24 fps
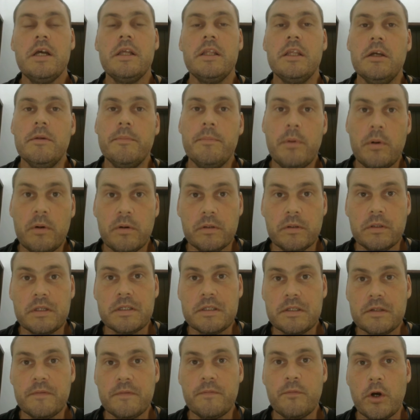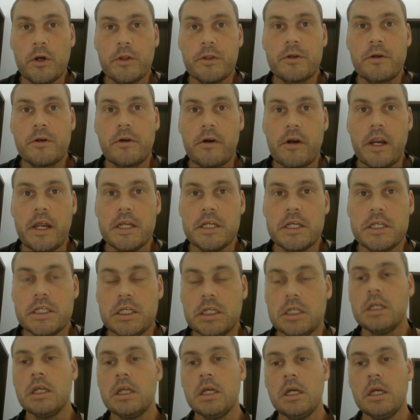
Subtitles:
the importance of wealth creation.